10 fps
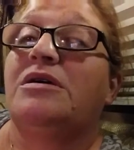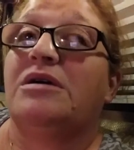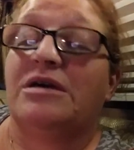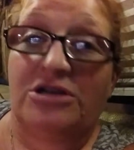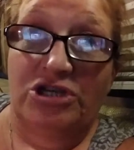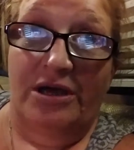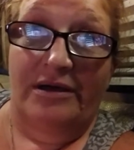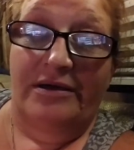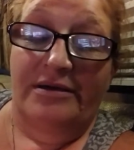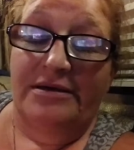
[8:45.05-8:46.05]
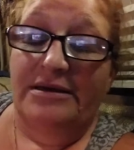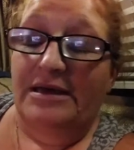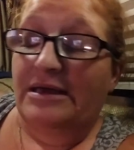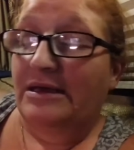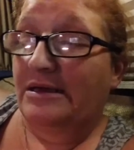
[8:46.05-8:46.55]
in check,
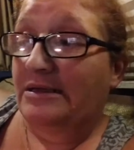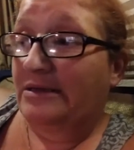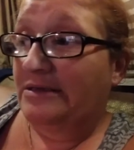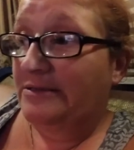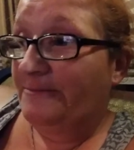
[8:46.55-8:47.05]
and